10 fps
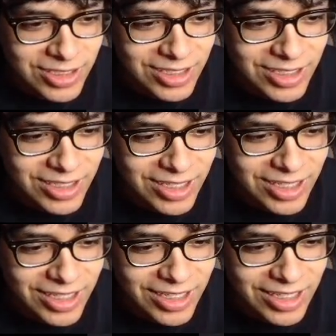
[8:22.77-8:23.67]

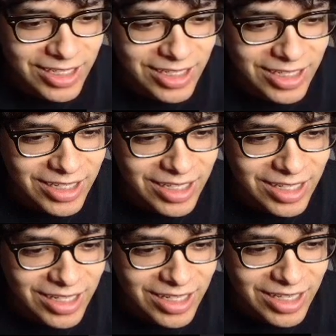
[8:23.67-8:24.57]

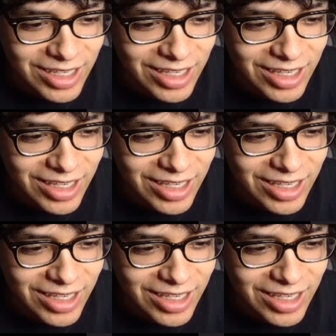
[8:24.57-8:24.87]
(silence)